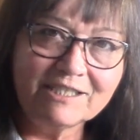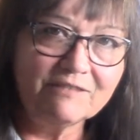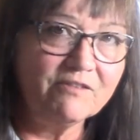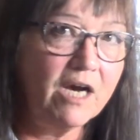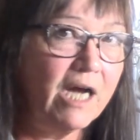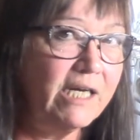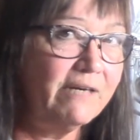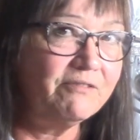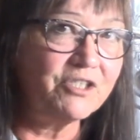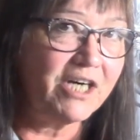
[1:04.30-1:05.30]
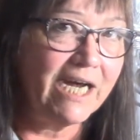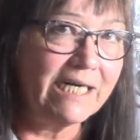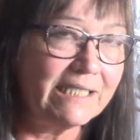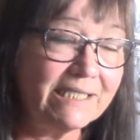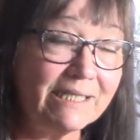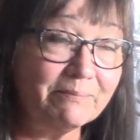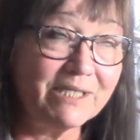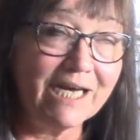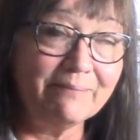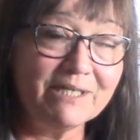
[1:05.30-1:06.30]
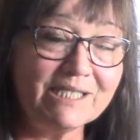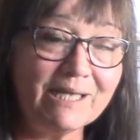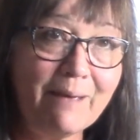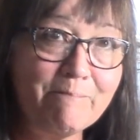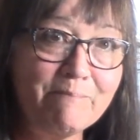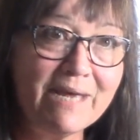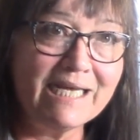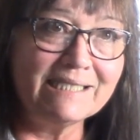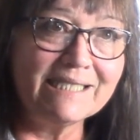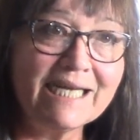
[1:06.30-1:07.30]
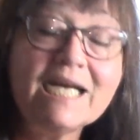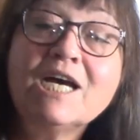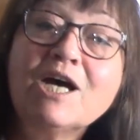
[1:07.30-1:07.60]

You've got to have tried it sometime. It's amazing.